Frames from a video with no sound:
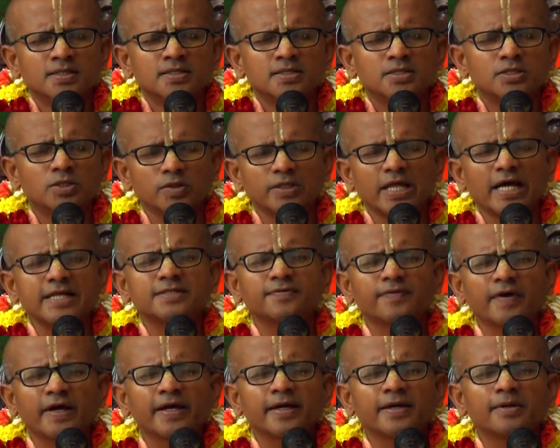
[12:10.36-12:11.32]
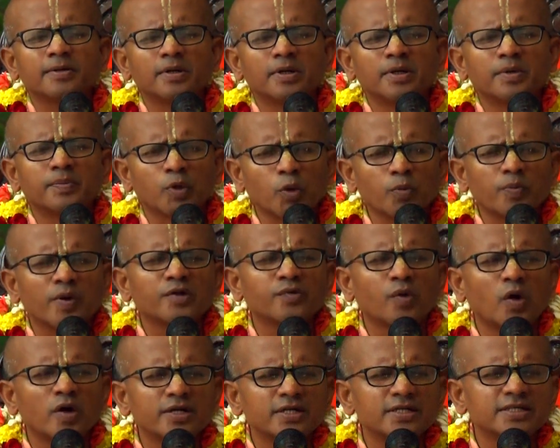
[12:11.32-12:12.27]
So that's why Prabhupada
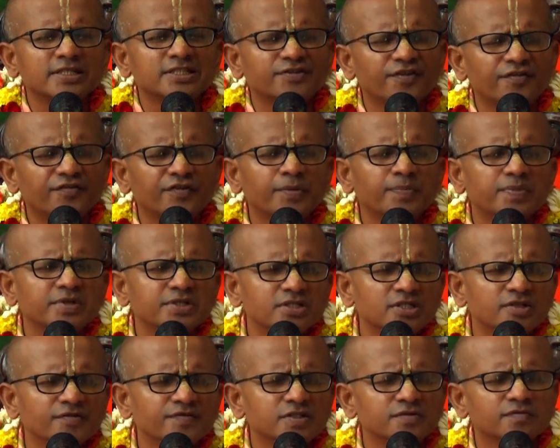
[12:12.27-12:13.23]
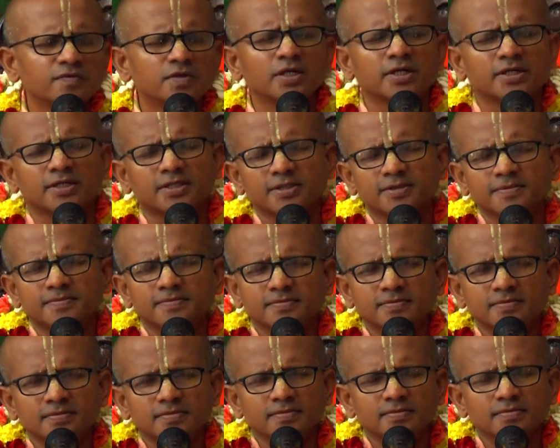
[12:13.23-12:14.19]
wanted this fifty percent of his work,
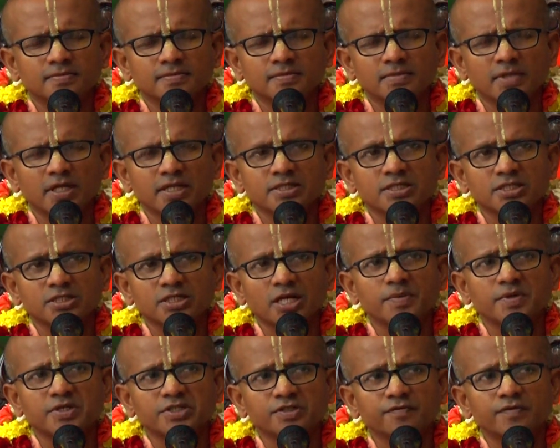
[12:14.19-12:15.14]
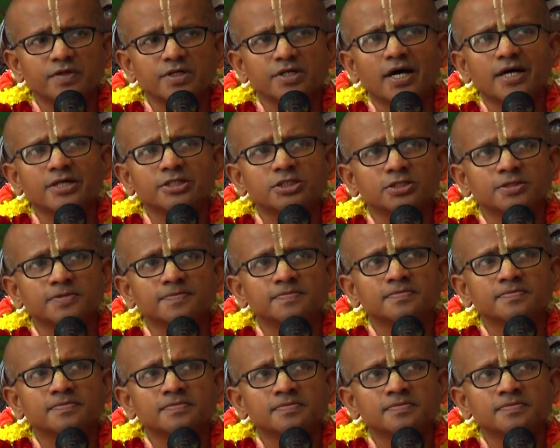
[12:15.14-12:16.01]
that is establishing Varnashram,